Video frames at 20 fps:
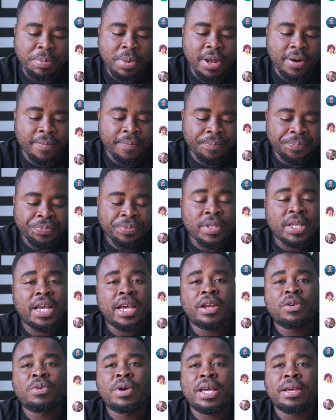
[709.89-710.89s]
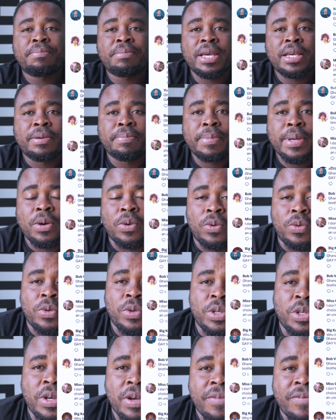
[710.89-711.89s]
But anyway, Meek Mill,
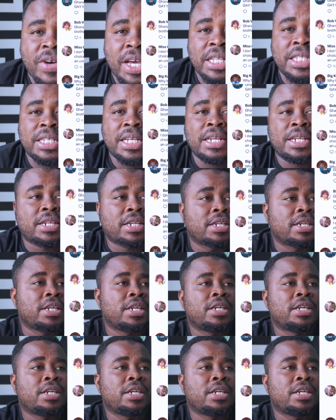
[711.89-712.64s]
you invited